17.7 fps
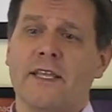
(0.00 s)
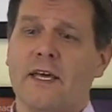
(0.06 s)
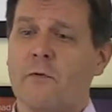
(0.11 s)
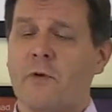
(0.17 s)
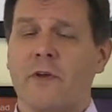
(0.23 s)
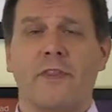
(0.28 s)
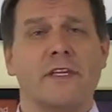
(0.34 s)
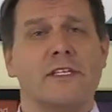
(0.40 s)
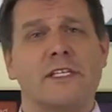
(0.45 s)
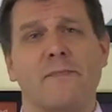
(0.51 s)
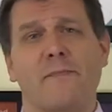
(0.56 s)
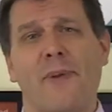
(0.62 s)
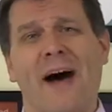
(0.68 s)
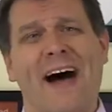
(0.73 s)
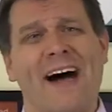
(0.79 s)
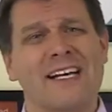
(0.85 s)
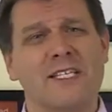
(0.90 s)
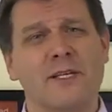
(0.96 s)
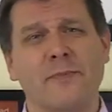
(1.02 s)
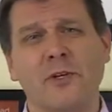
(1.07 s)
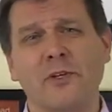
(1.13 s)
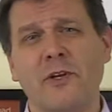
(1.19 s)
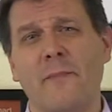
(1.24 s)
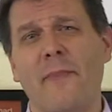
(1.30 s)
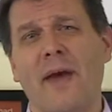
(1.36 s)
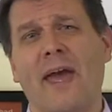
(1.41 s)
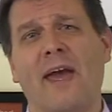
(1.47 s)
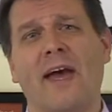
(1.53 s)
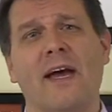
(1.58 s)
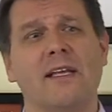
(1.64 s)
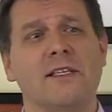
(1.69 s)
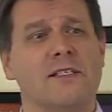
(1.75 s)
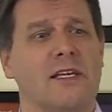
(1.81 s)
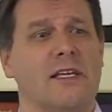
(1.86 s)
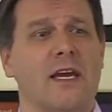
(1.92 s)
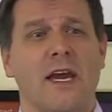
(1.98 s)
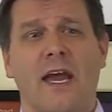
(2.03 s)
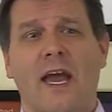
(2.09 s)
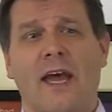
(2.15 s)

that with its impossible demands and